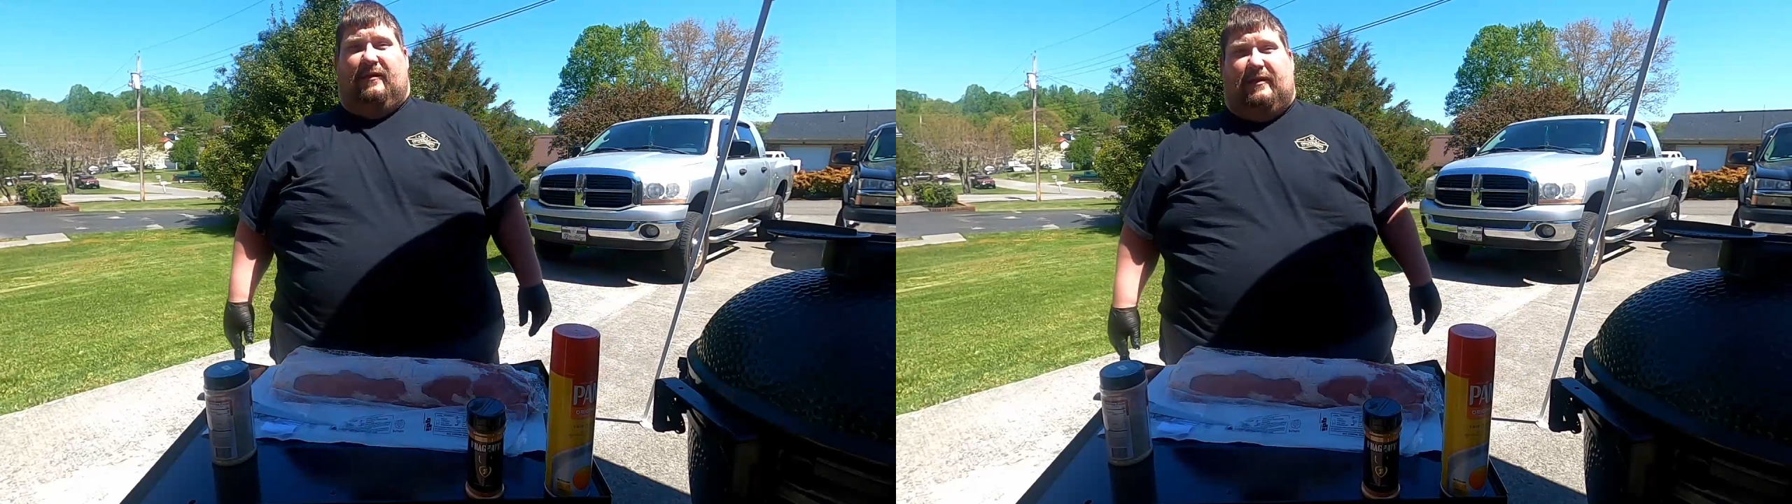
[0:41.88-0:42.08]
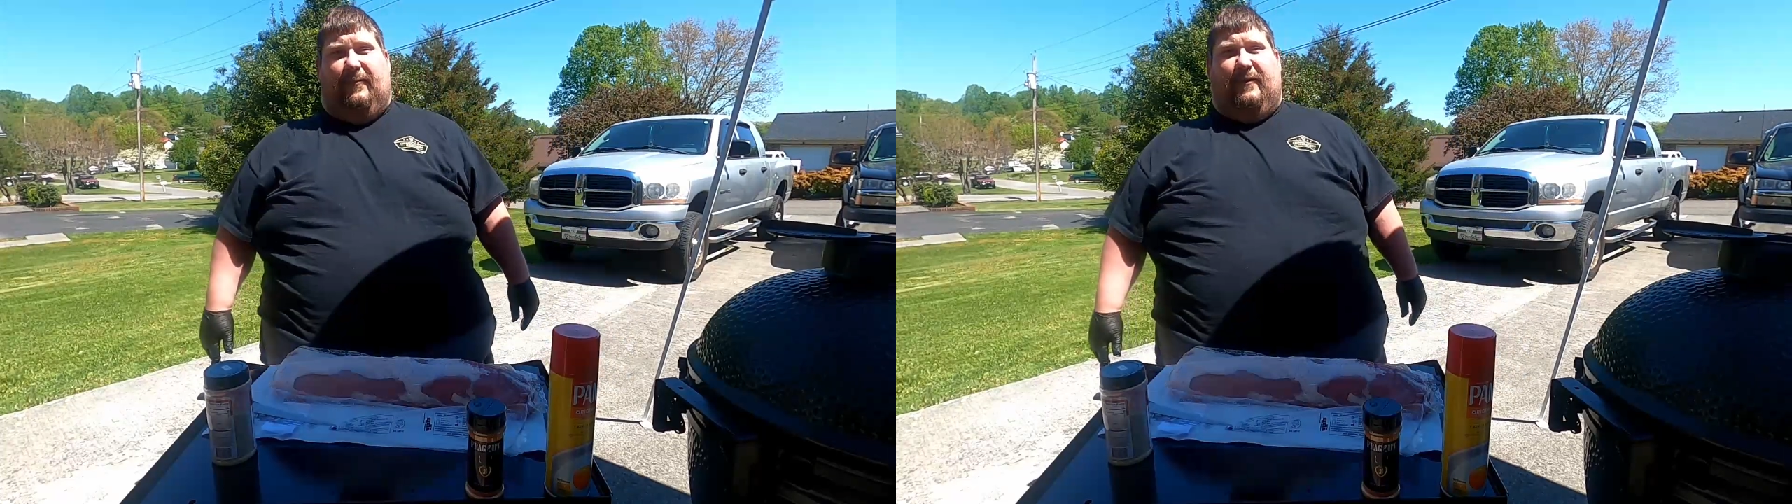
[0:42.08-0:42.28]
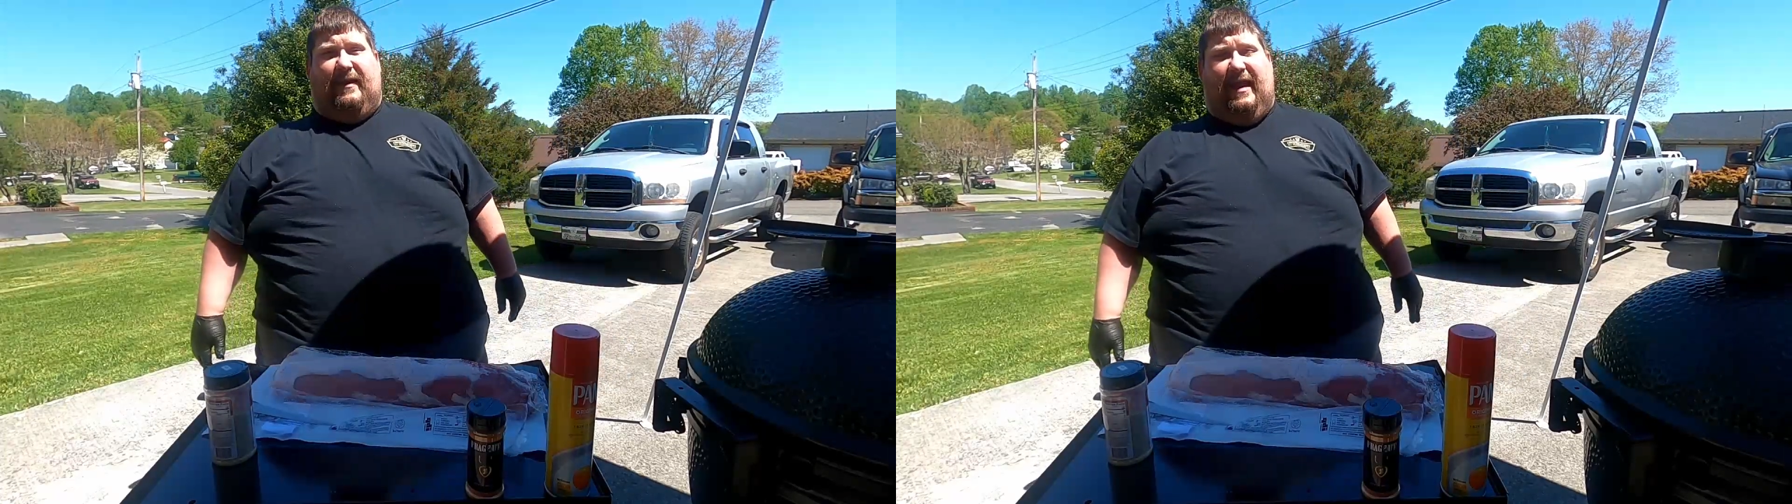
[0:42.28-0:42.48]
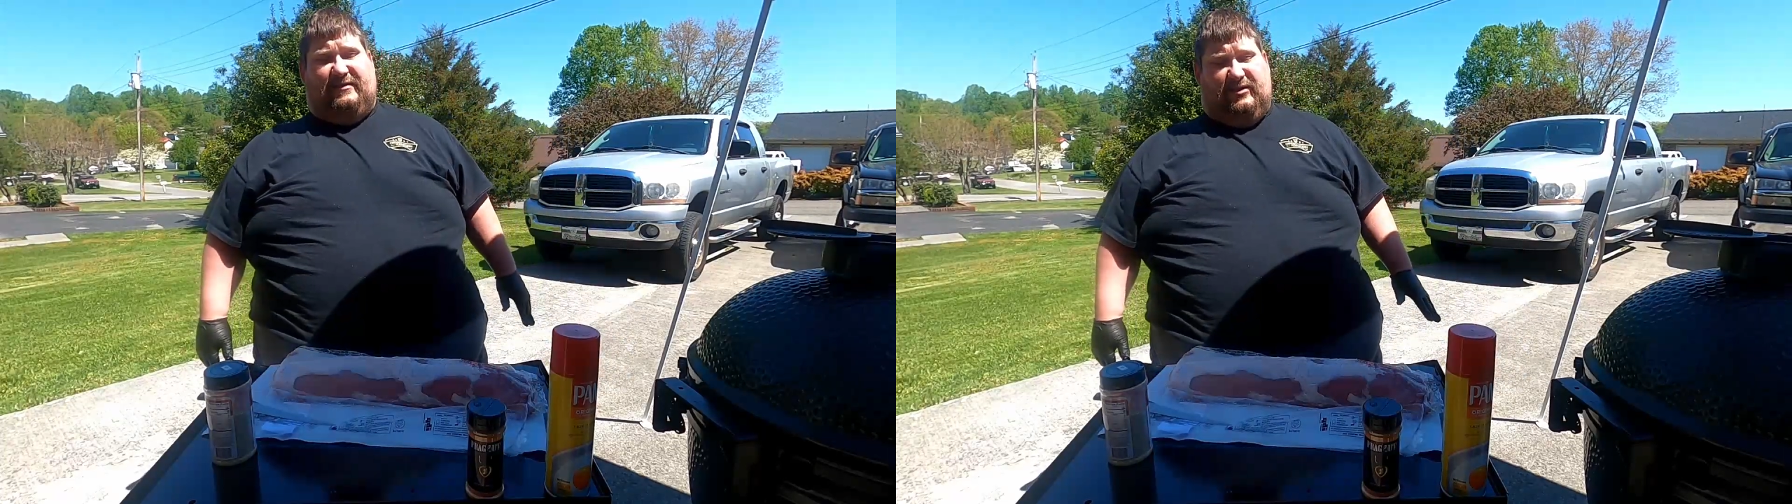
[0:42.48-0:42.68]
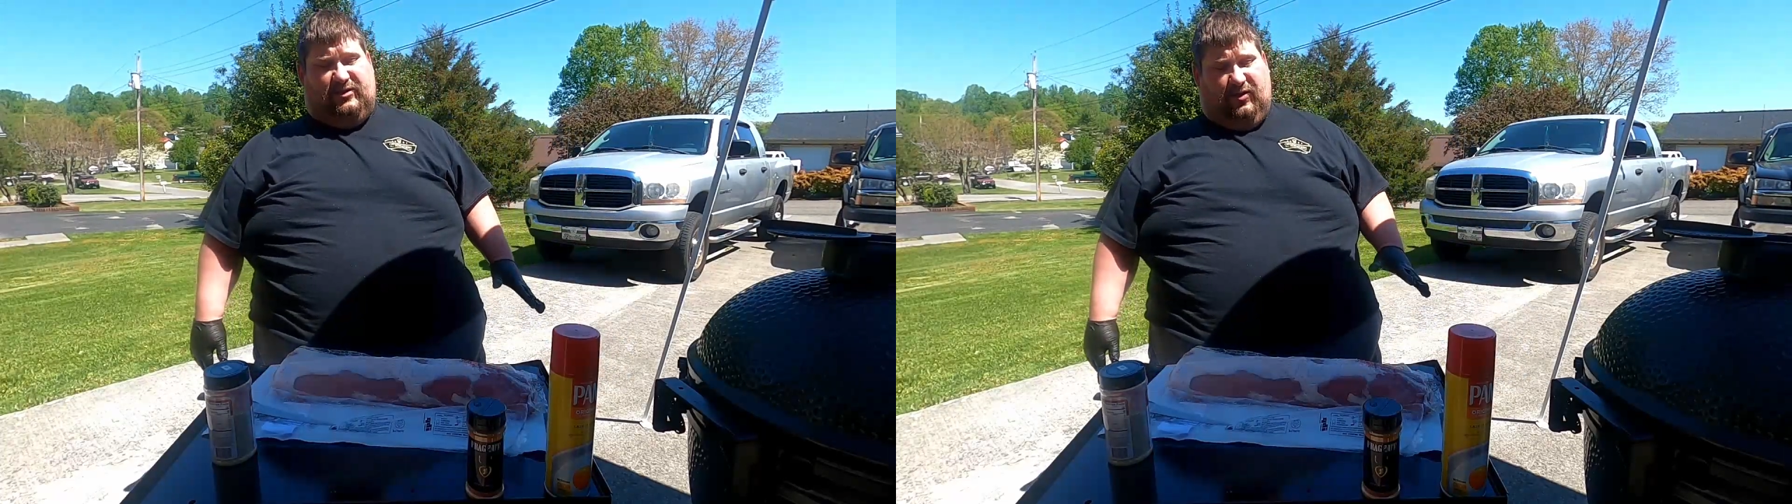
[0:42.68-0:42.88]
keep it
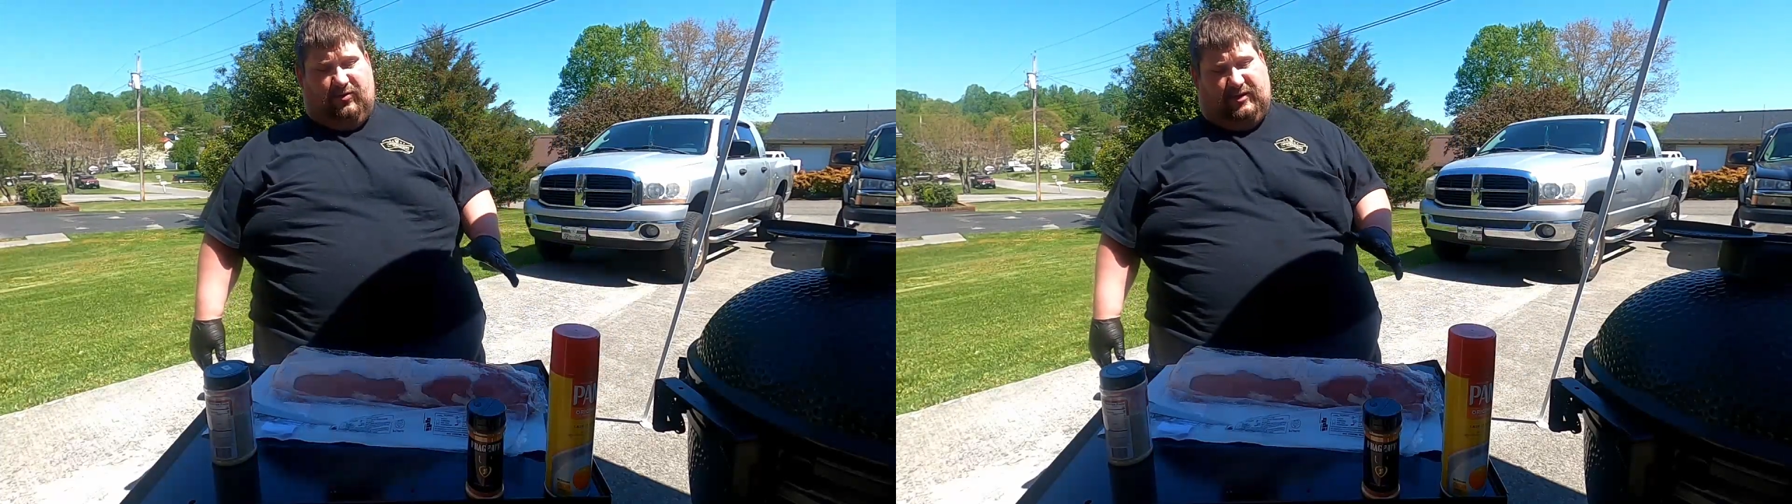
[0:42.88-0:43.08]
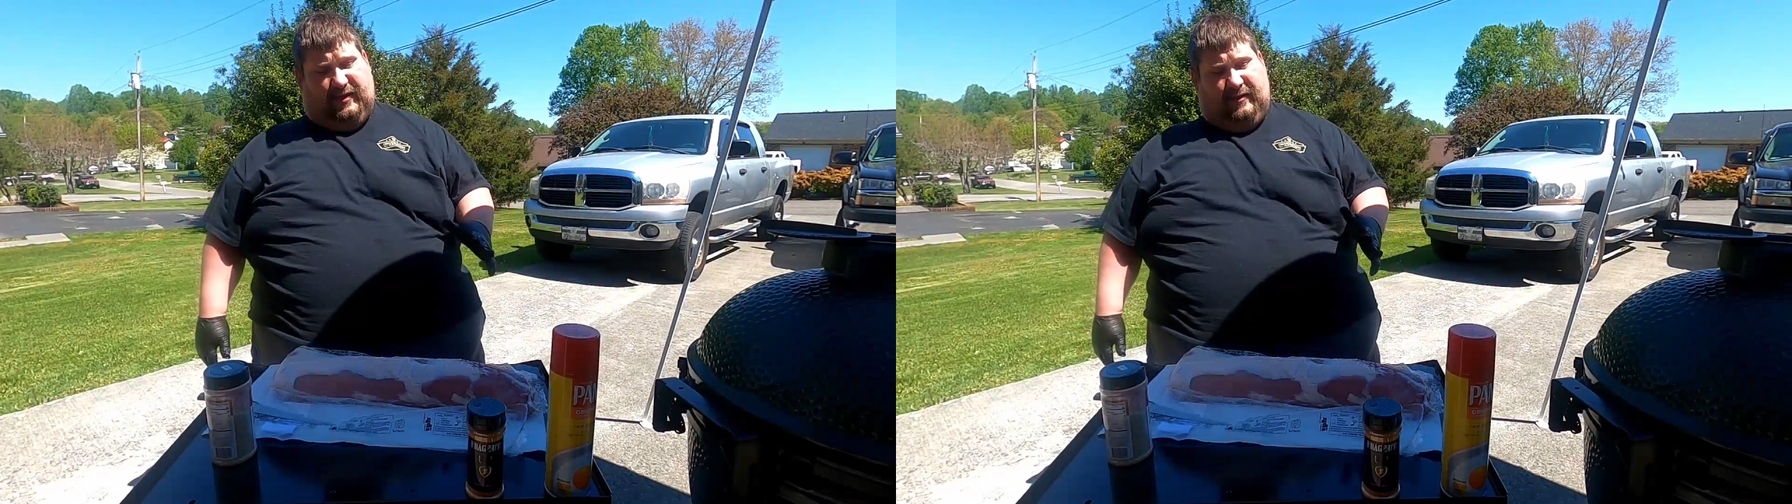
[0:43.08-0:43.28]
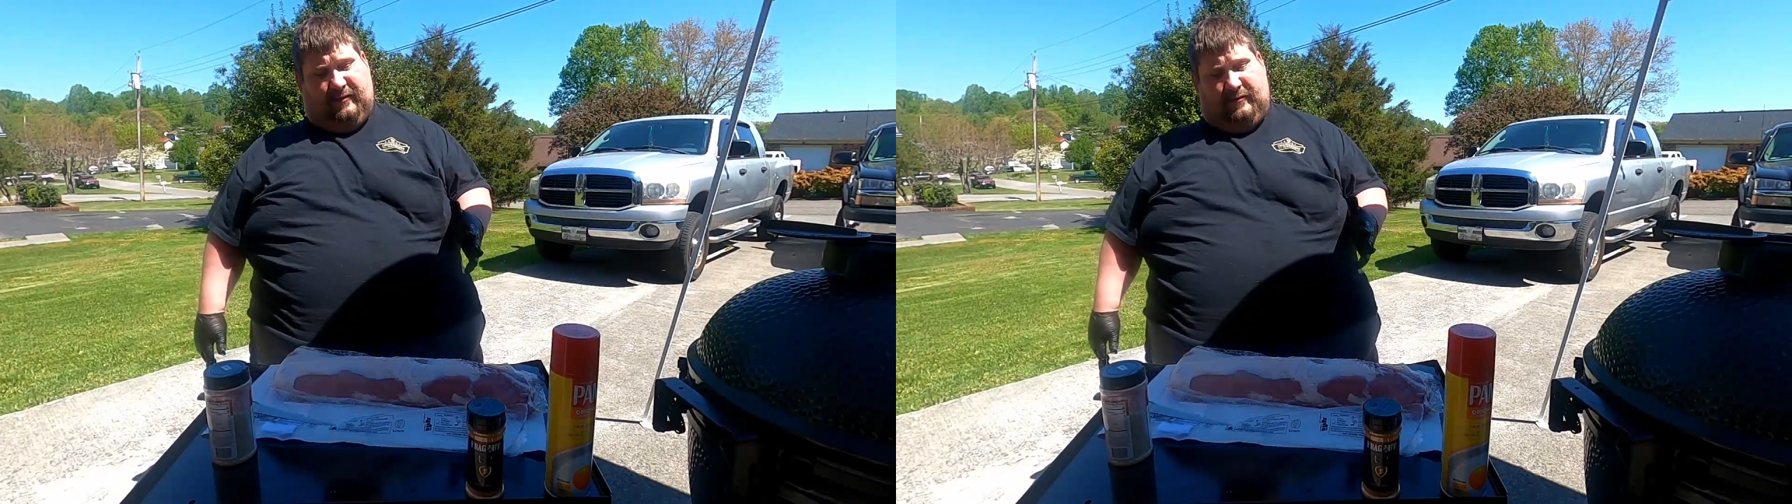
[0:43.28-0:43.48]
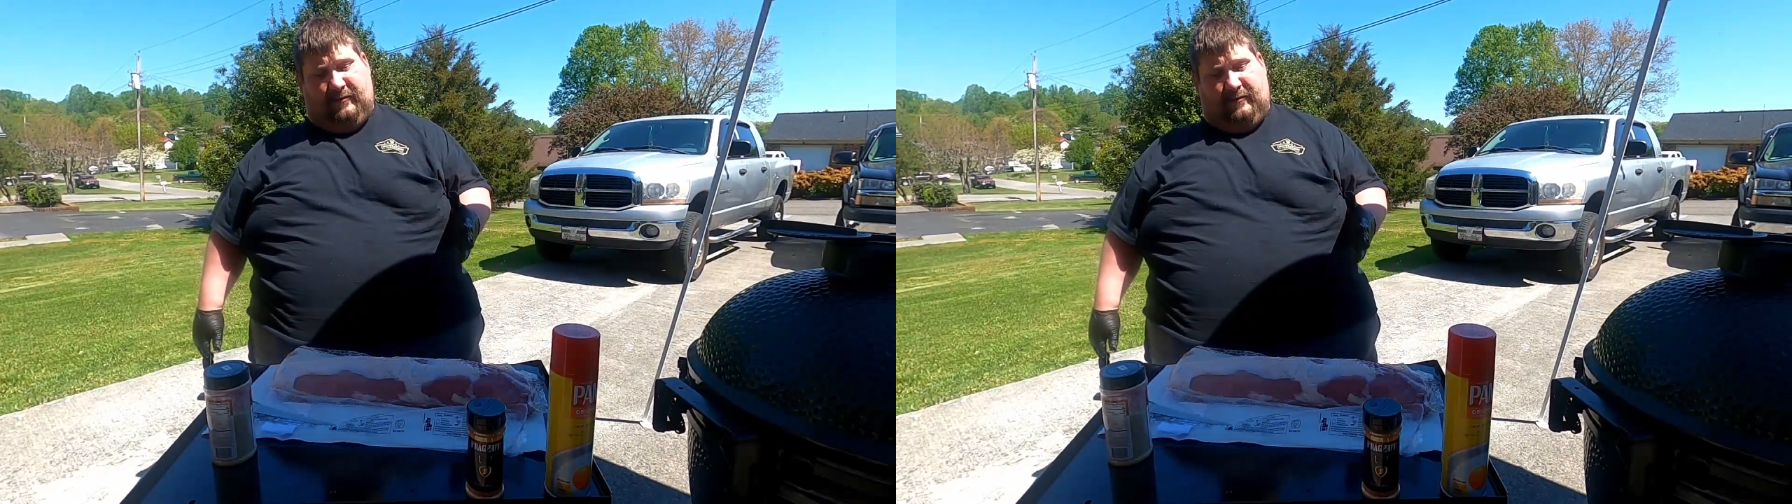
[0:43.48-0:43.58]
nice and juicy.